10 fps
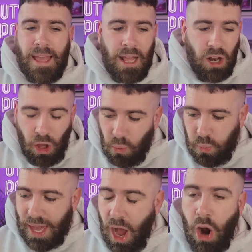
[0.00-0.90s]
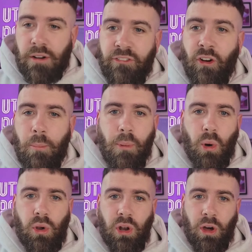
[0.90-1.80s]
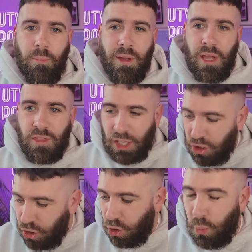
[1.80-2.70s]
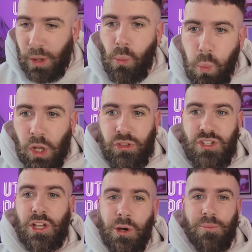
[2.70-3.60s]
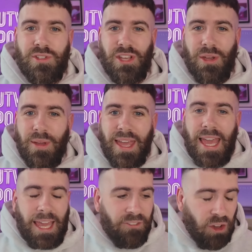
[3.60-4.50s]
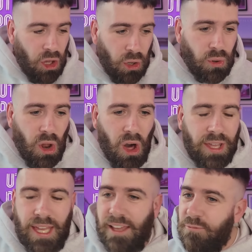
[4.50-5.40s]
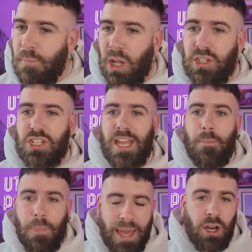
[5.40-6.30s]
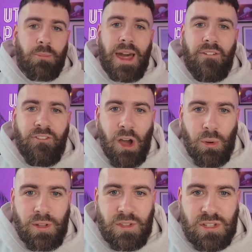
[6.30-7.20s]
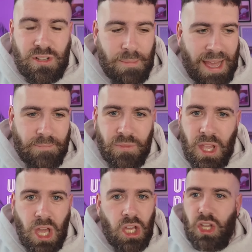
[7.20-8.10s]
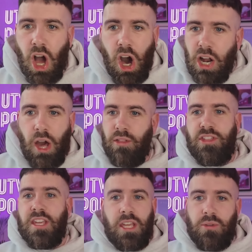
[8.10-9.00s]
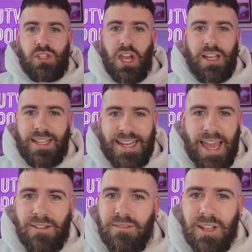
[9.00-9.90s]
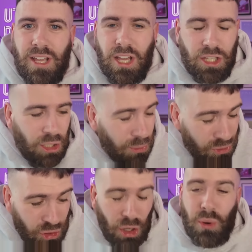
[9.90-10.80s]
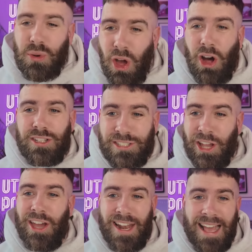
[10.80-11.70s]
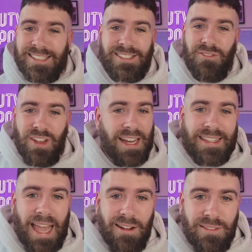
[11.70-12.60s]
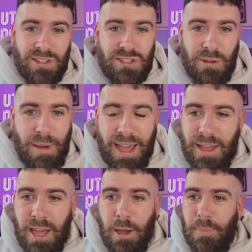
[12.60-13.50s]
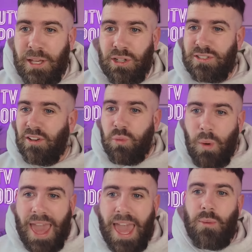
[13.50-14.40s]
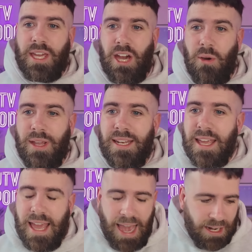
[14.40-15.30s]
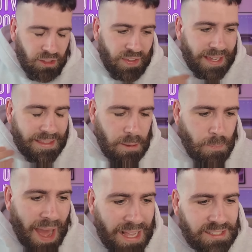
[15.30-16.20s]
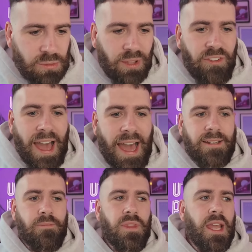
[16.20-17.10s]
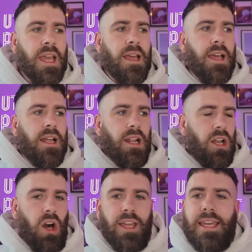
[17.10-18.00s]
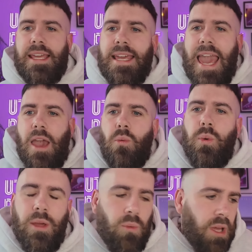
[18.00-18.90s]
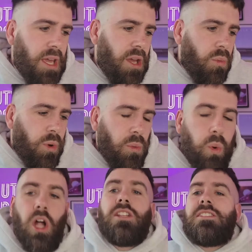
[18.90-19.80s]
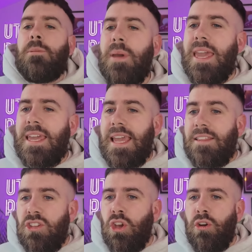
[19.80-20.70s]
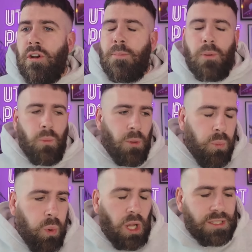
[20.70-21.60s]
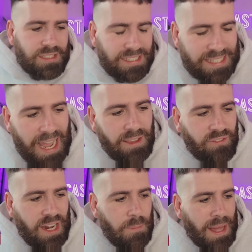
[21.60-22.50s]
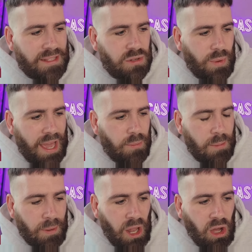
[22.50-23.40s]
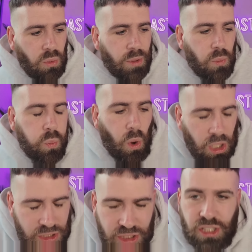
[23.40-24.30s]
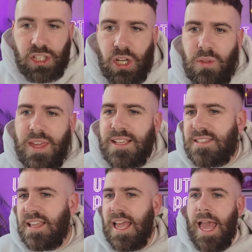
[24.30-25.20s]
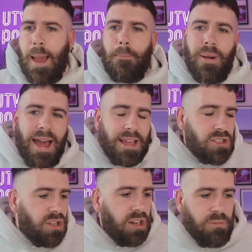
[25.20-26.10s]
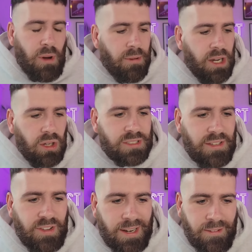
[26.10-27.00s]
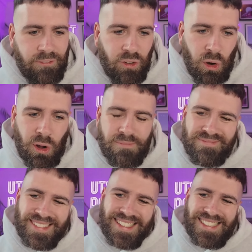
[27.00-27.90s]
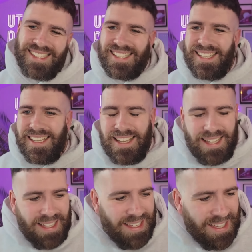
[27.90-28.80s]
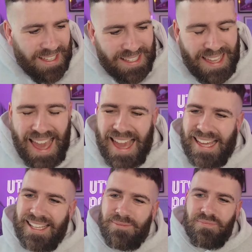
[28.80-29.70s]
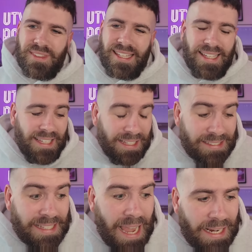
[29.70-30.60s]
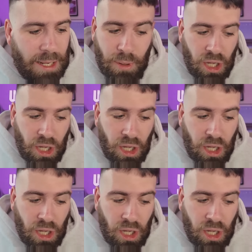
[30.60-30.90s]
like, we are a football club that you will want to come to. If Unai, if Monchi pick up that phone in the summer, I don't think you turn it down. You do not turn Aston Villa down in the summer because of where we're going. And I think in the past we've had, like, yeah, we want to be in Europe. We want to take Villa back to where we belong. We want to do this. And players could have probably looked at Villa and thought, yeah, you're saying it, but